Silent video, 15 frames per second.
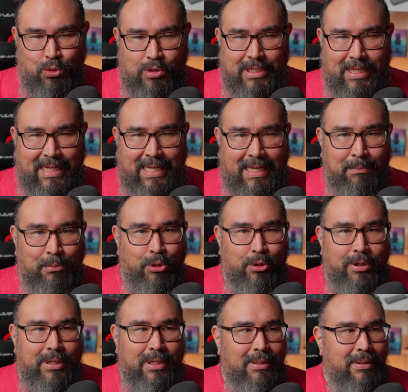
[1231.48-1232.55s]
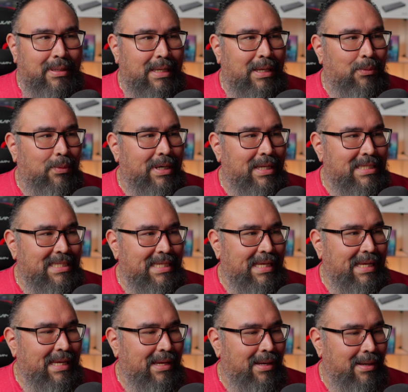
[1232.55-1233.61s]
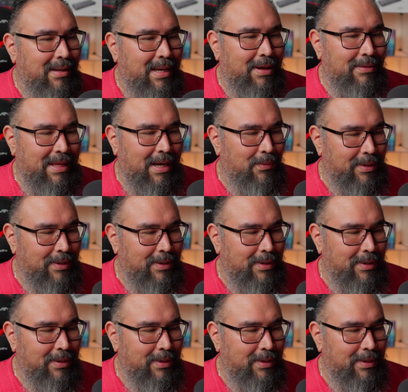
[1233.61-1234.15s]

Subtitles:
one's a keyboard, and I want to see how that